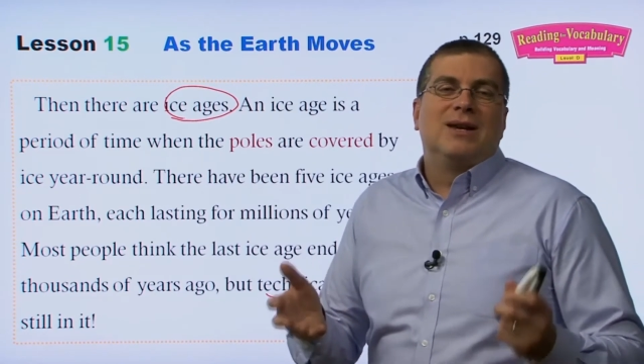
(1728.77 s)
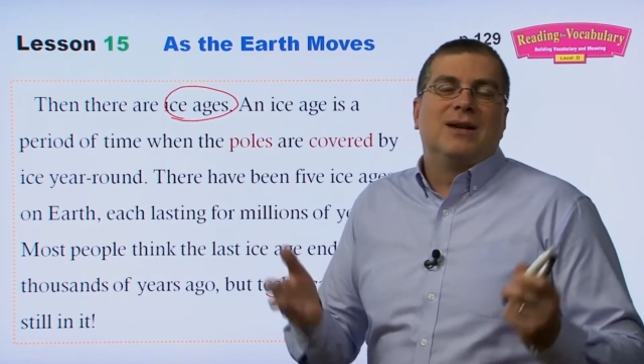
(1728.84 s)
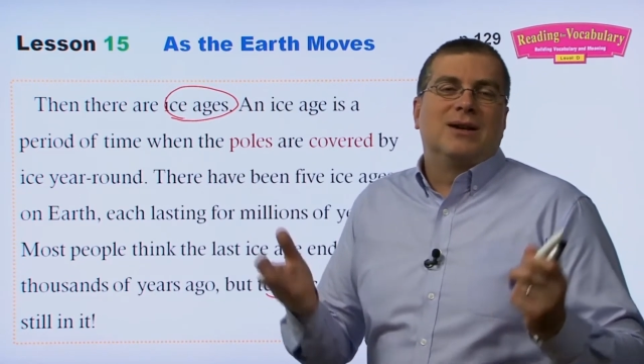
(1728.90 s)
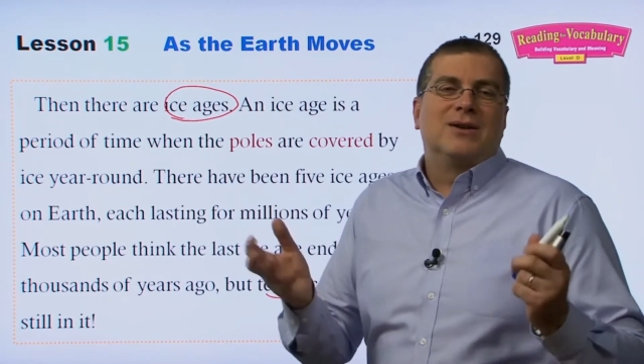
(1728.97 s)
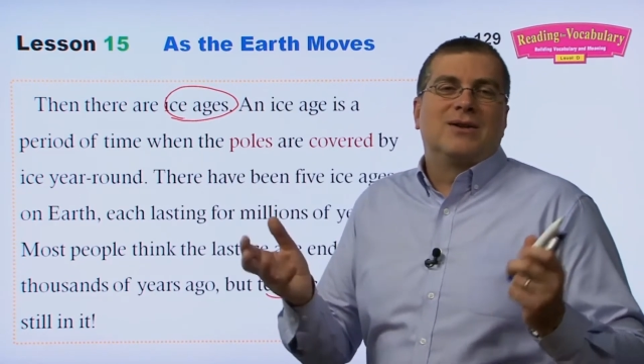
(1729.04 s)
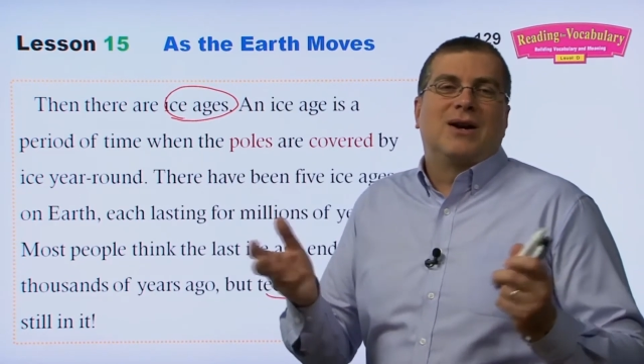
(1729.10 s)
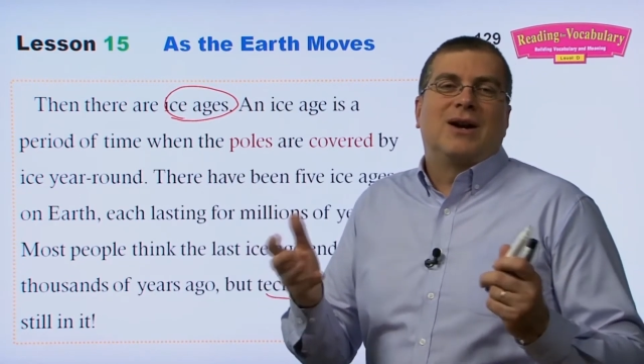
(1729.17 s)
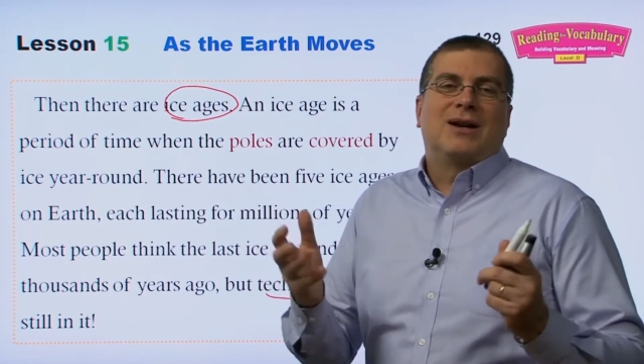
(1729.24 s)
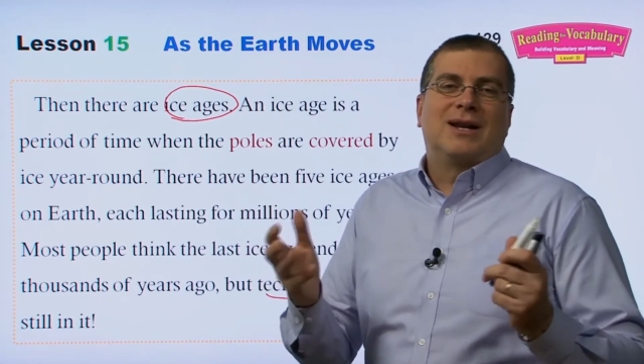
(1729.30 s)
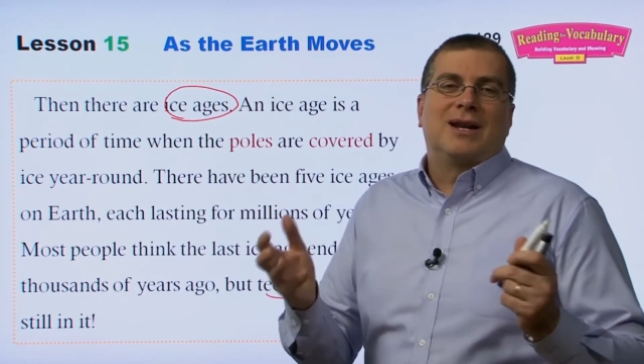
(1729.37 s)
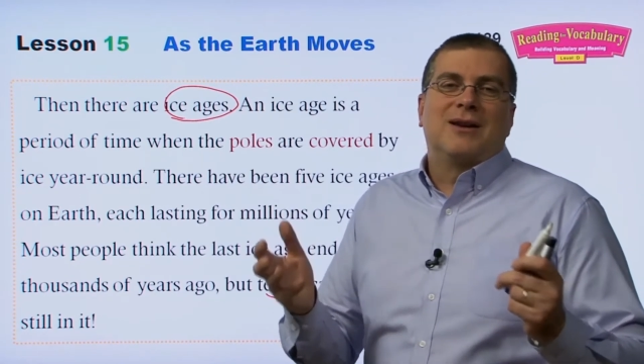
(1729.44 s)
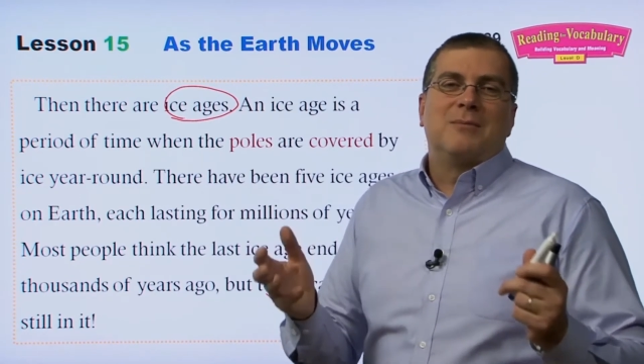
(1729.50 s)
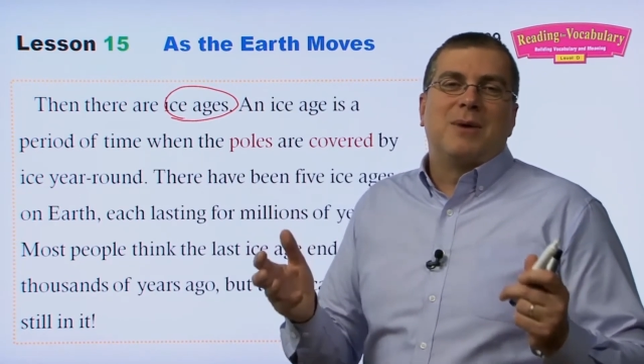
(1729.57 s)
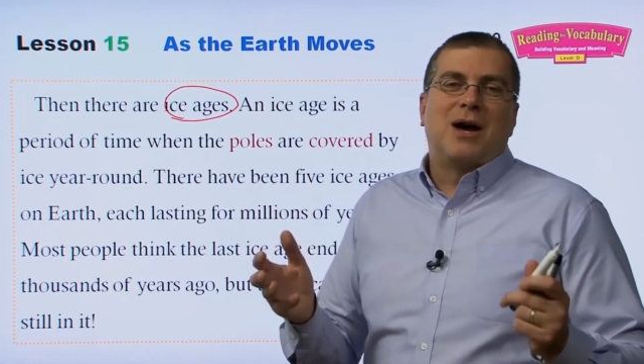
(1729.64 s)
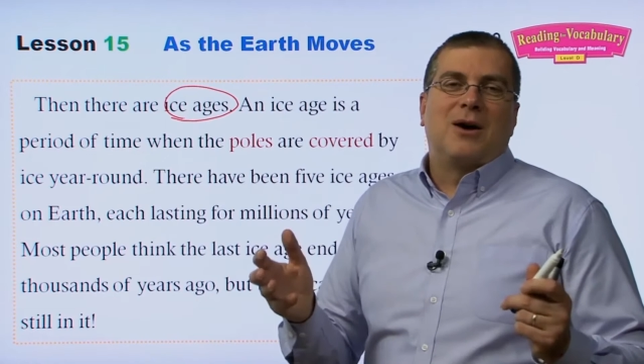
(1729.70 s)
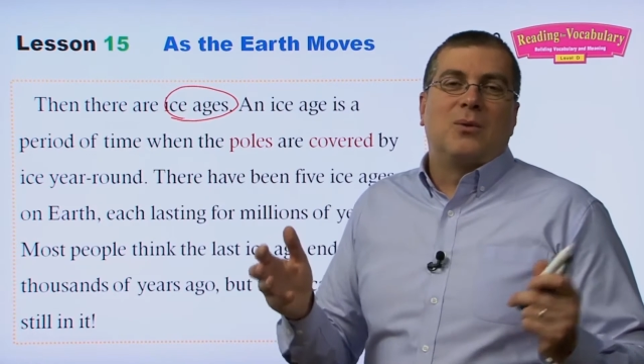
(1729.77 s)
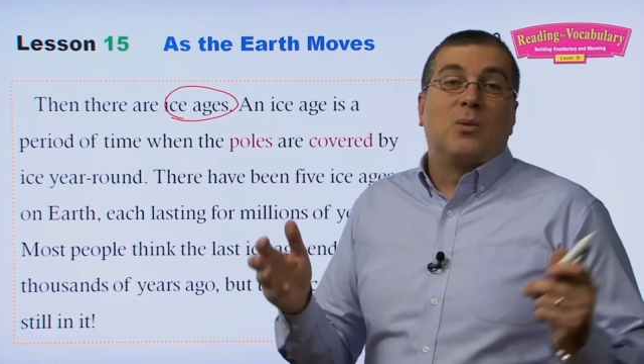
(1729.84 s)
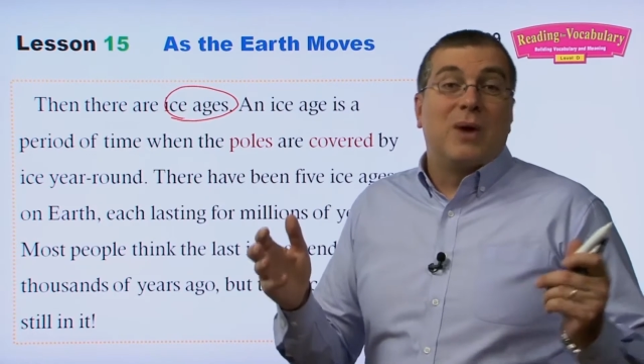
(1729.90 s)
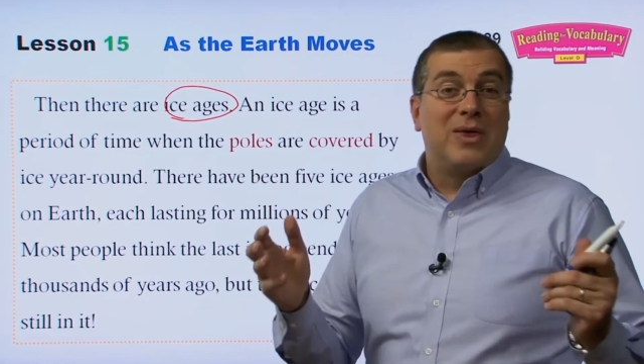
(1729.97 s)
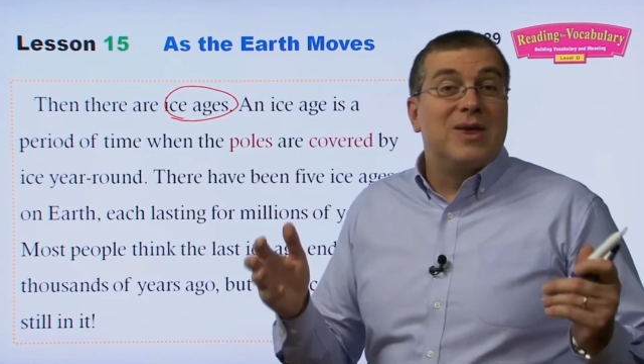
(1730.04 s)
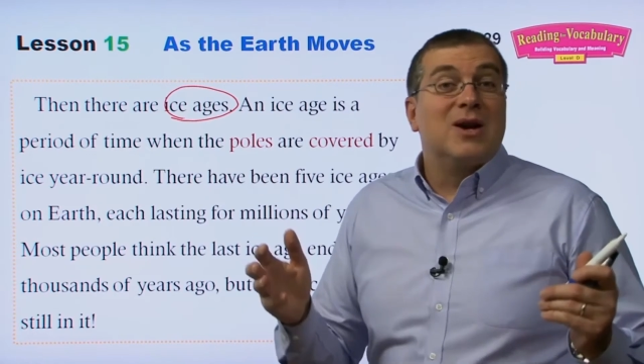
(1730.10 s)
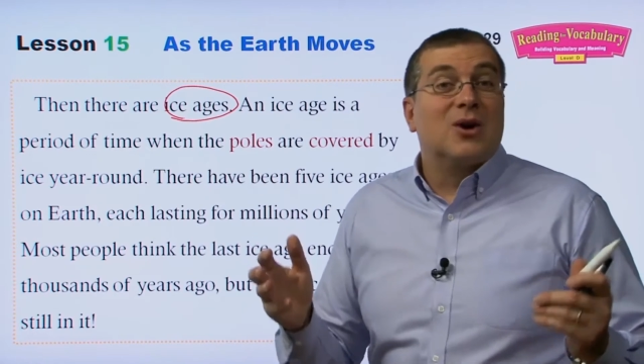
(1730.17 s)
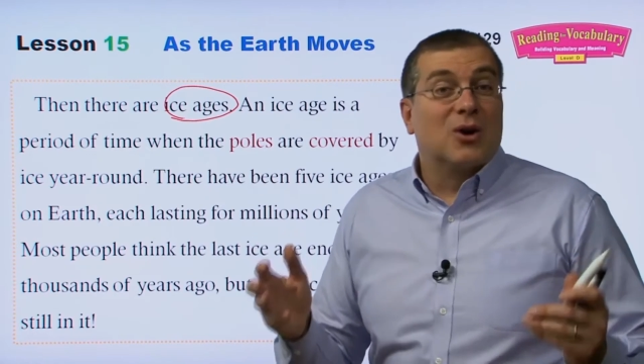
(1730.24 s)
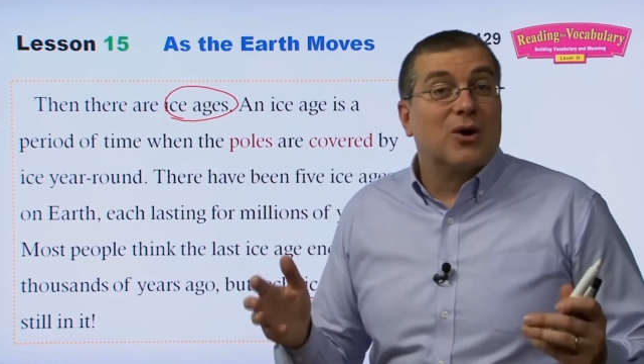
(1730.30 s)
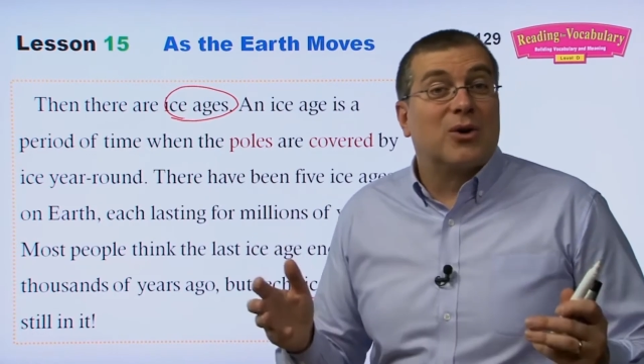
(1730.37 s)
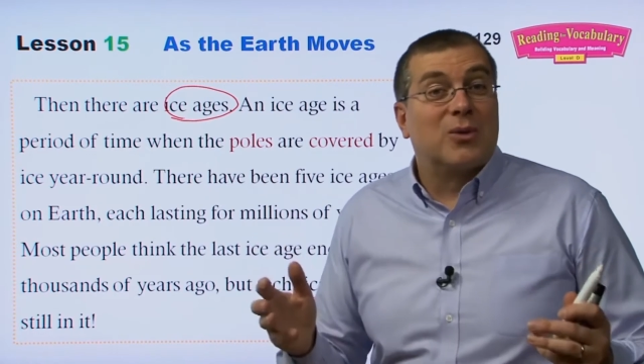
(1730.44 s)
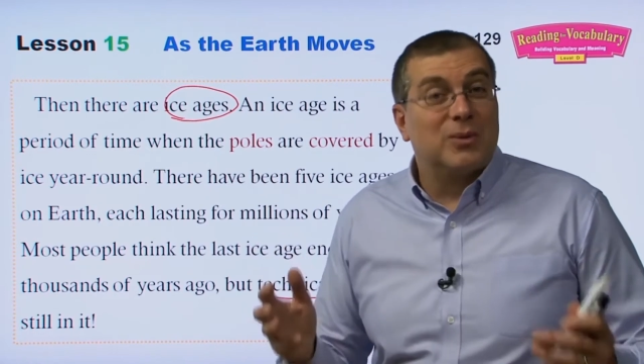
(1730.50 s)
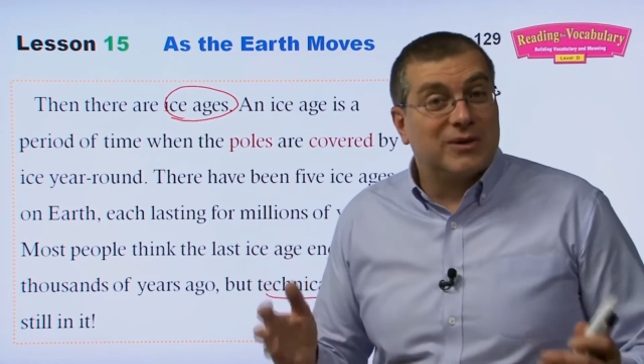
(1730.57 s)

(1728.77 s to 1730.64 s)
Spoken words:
They're talking about when the Earth